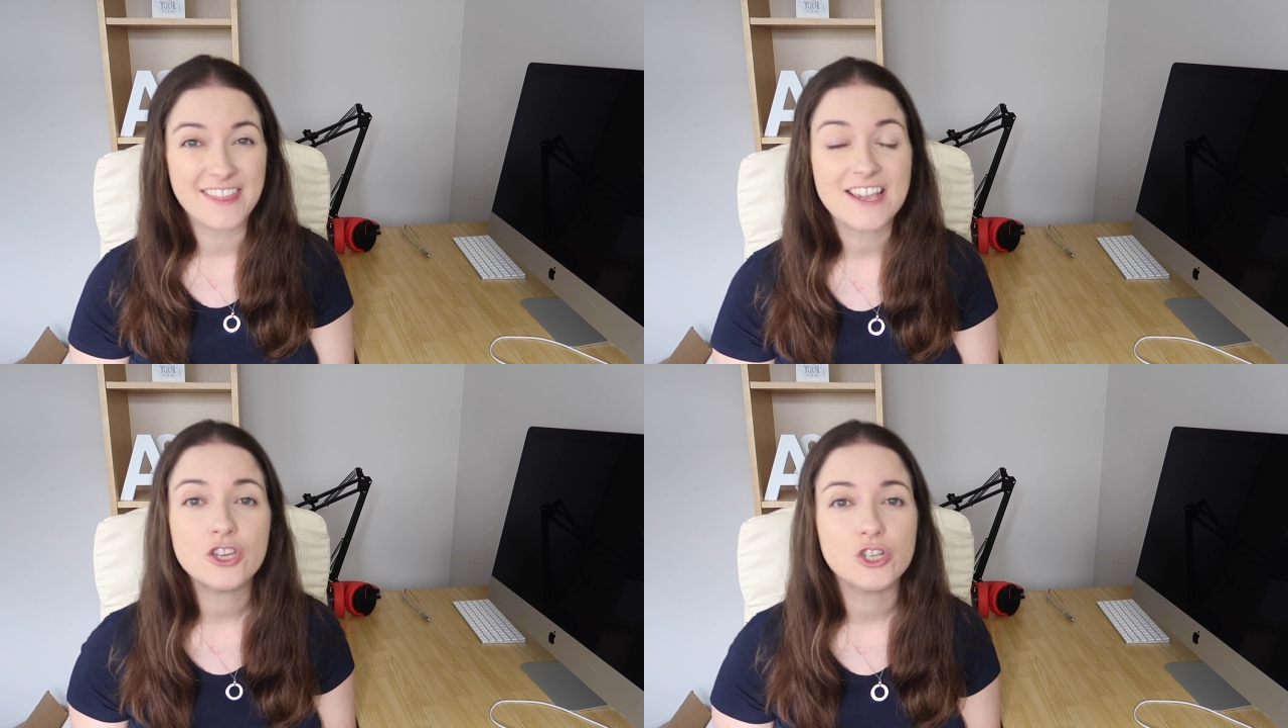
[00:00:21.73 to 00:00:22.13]

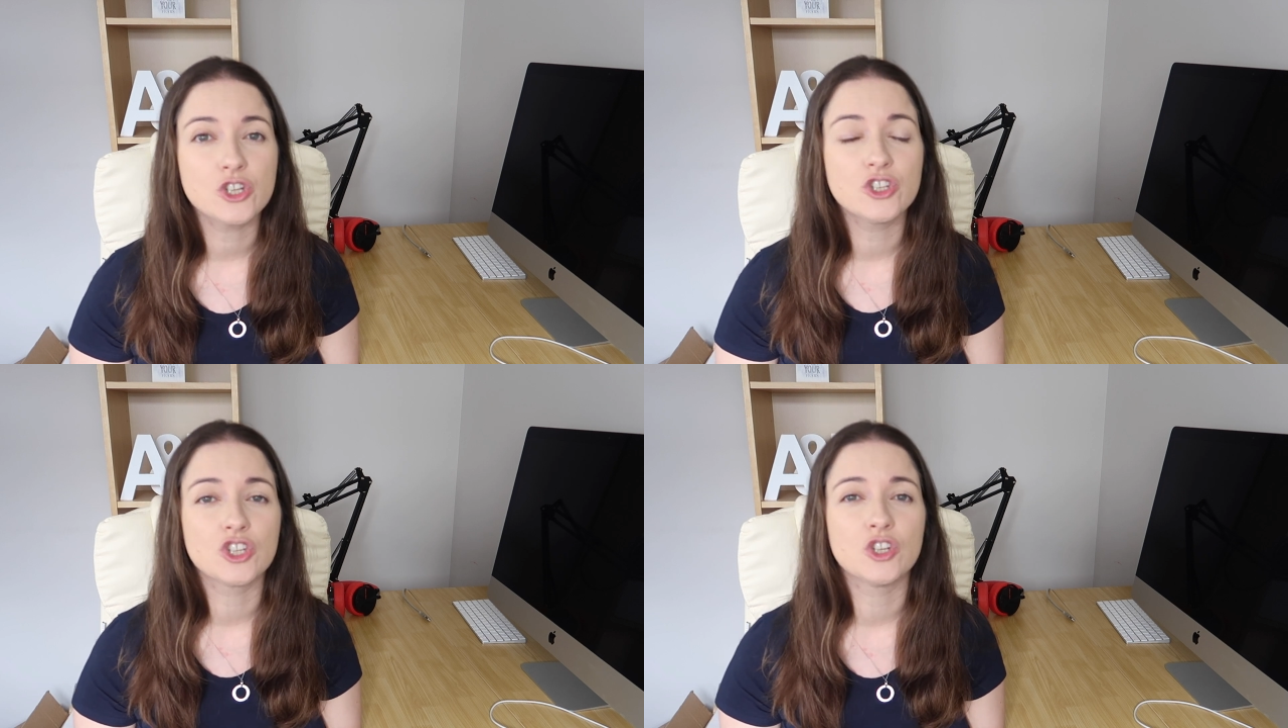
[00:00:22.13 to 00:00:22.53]
think you
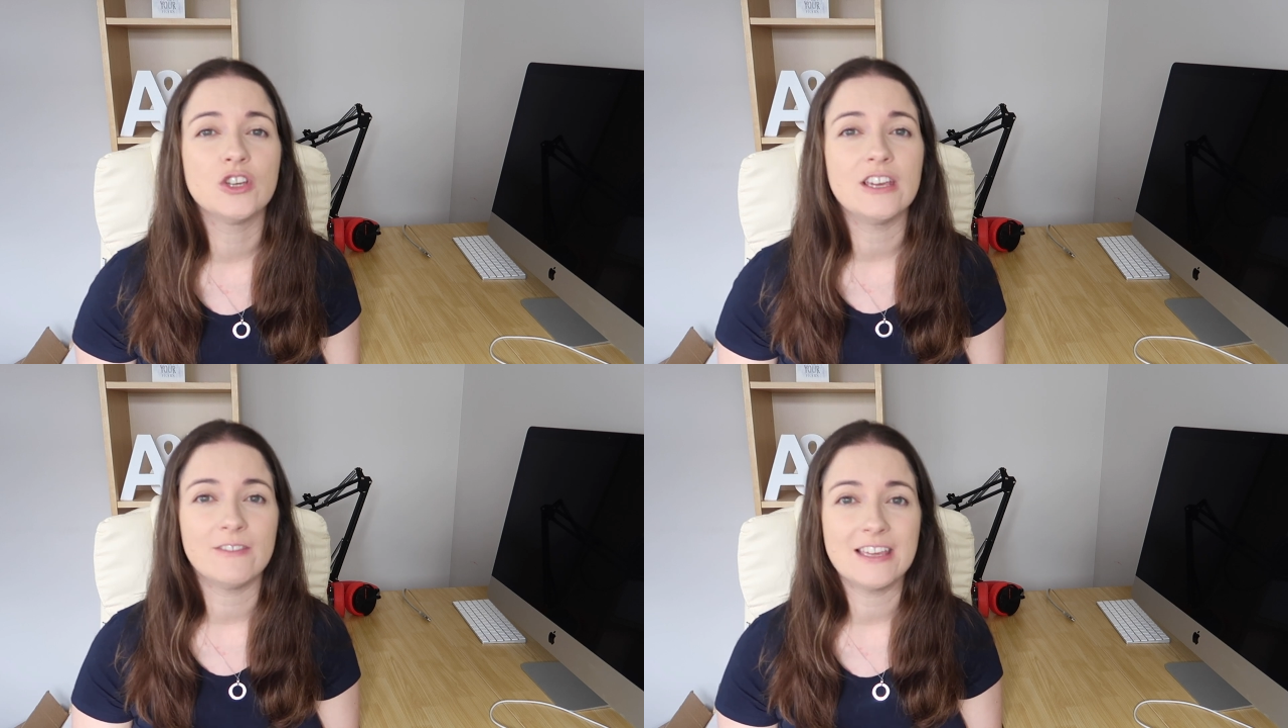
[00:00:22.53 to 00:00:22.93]
should
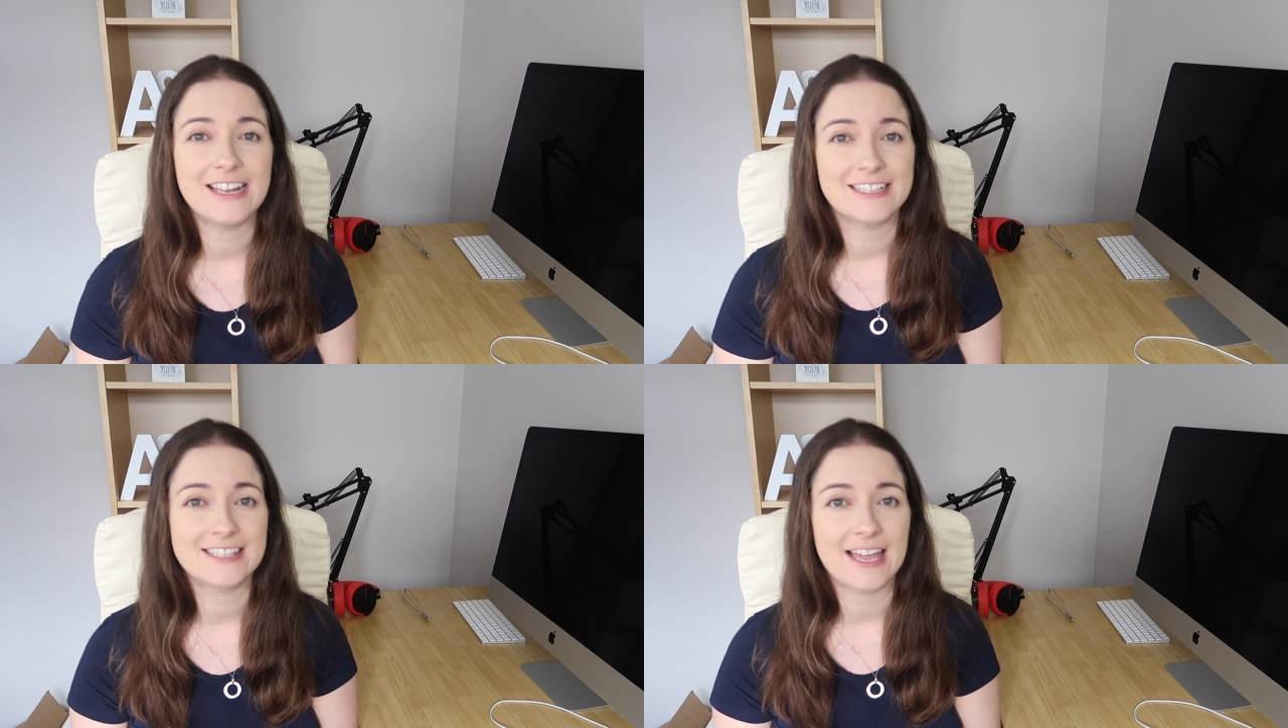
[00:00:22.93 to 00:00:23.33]
do if you
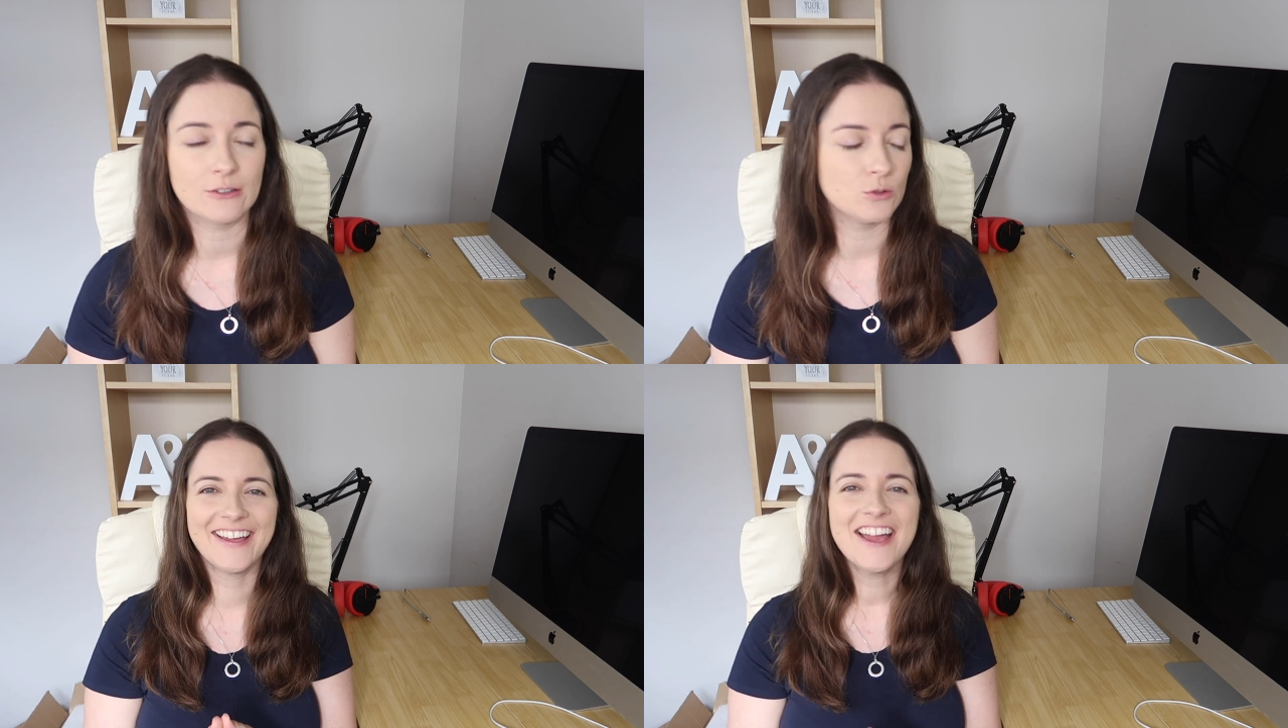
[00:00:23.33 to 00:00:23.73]
get a sale.